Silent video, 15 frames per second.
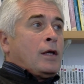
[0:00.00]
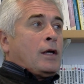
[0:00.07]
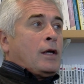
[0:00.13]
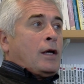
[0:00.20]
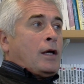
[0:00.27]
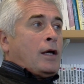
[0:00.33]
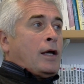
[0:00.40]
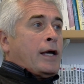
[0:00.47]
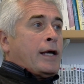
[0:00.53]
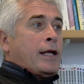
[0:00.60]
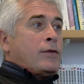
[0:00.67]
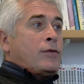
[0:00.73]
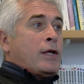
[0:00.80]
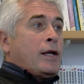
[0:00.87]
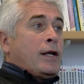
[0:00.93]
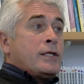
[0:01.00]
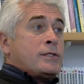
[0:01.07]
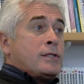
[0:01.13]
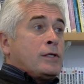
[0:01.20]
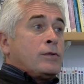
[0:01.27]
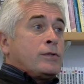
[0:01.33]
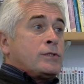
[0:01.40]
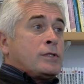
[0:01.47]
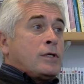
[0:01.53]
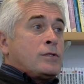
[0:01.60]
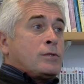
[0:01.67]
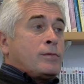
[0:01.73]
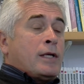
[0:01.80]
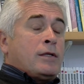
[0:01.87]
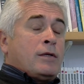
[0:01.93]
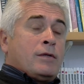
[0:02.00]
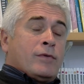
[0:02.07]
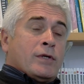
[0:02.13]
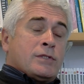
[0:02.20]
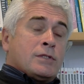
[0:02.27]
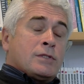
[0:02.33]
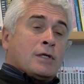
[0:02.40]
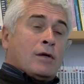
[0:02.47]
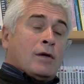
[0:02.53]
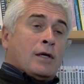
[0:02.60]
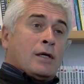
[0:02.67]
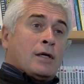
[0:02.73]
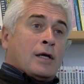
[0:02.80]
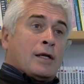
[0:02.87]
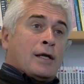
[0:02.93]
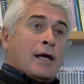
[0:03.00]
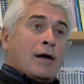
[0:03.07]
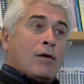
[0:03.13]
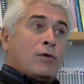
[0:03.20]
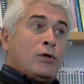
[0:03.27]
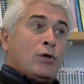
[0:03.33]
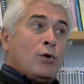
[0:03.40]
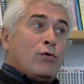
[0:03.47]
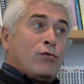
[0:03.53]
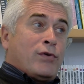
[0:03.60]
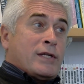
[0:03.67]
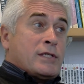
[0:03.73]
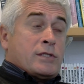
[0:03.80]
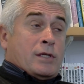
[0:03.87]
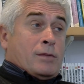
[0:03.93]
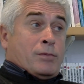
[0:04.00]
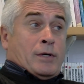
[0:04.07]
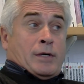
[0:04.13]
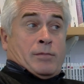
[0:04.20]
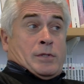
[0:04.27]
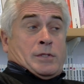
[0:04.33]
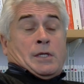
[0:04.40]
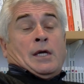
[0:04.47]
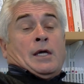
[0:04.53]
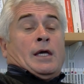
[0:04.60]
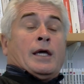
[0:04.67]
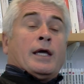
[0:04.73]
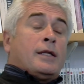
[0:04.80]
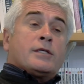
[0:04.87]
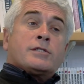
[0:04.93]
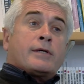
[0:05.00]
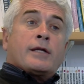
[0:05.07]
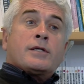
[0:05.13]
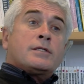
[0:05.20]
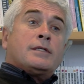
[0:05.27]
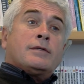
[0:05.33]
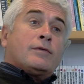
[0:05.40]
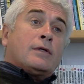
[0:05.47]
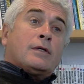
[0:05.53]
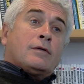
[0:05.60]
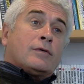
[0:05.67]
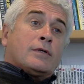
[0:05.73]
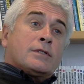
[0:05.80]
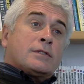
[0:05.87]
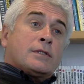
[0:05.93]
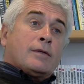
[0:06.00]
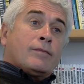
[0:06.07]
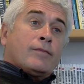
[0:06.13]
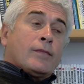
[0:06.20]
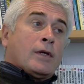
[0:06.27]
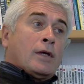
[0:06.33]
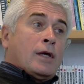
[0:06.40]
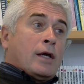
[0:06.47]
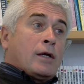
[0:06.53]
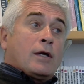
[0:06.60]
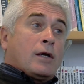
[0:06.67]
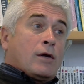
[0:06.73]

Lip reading: And I think listening also to where the university is going and how you fit as a department in the strategy of the university and can